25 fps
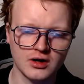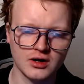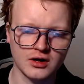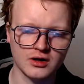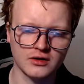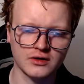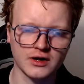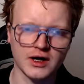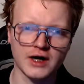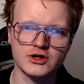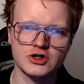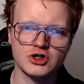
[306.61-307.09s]

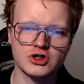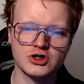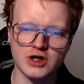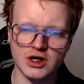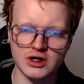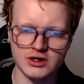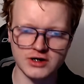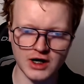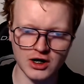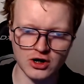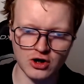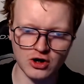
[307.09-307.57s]

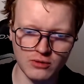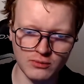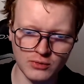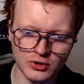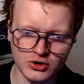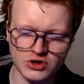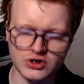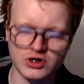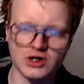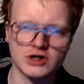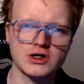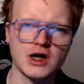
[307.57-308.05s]
That combo
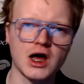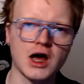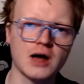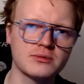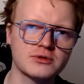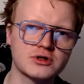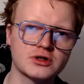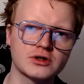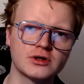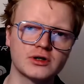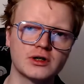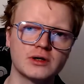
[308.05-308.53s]
just gets
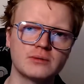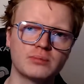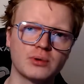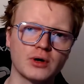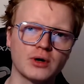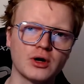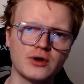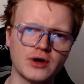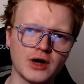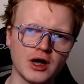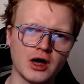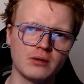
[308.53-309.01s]
absolutely
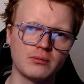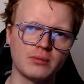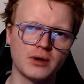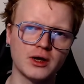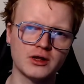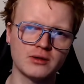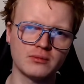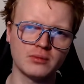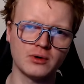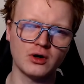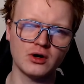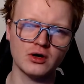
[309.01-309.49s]
blown out by the
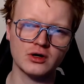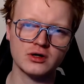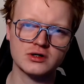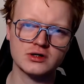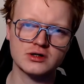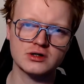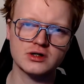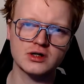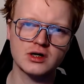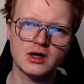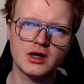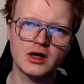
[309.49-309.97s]
box.
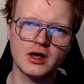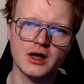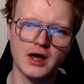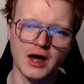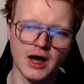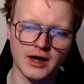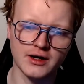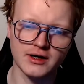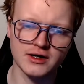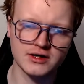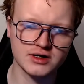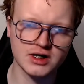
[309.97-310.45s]

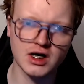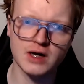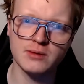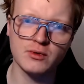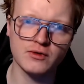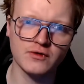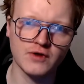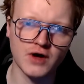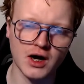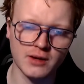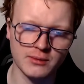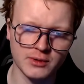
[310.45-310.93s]
And the same with
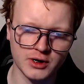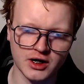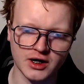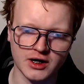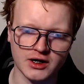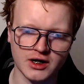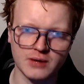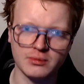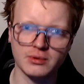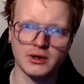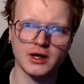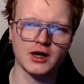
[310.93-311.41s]
Heimerdinger.
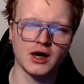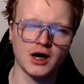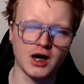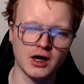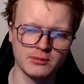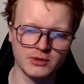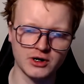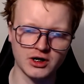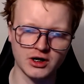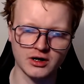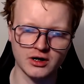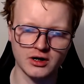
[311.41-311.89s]
They play
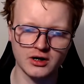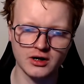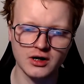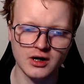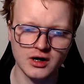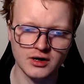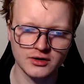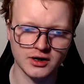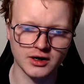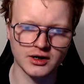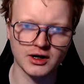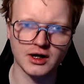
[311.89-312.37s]
Heimerdinger,
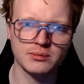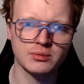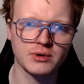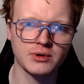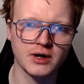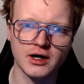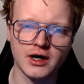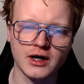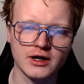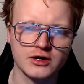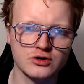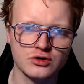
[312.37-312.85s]
then they play
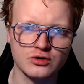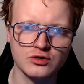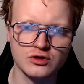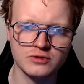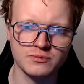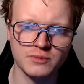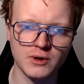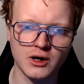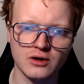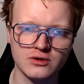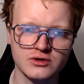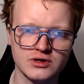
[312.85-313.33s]
like 2
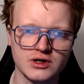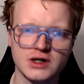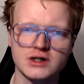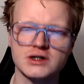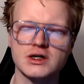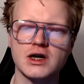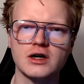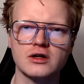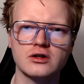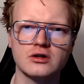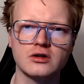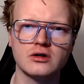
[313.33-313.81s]
spells and
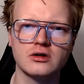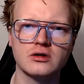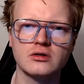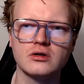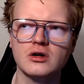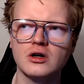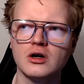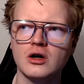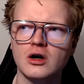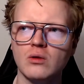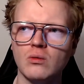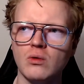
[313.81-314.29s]
attack you.
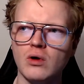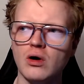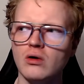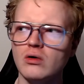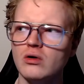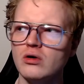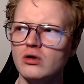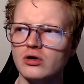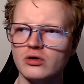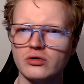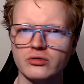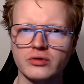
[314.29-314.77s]
Well,
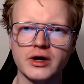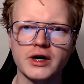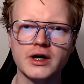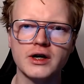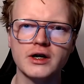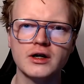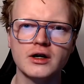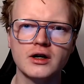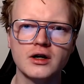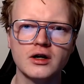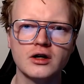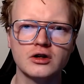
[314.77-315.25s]
great.
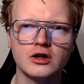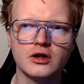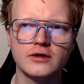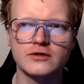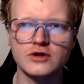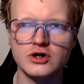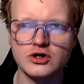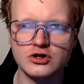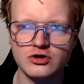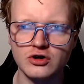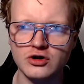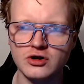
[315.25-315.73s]
You've
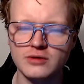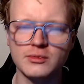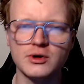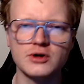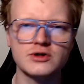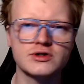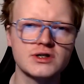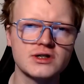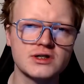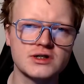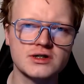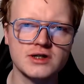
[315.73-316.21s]
just got the most
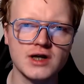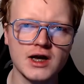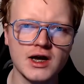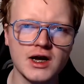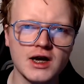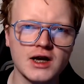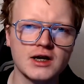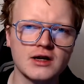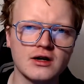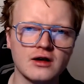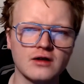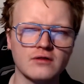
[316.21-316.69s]

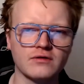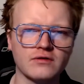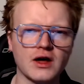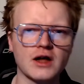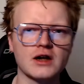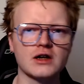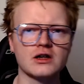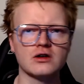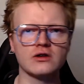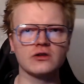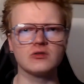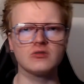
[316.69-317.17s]
insane
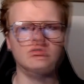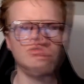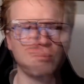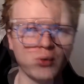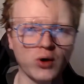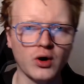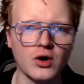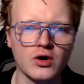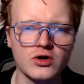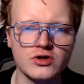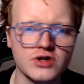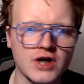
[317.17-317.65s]
value
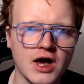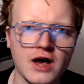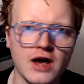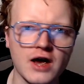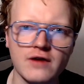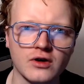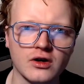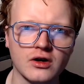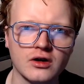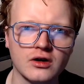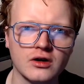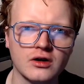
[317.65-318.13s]
box ever.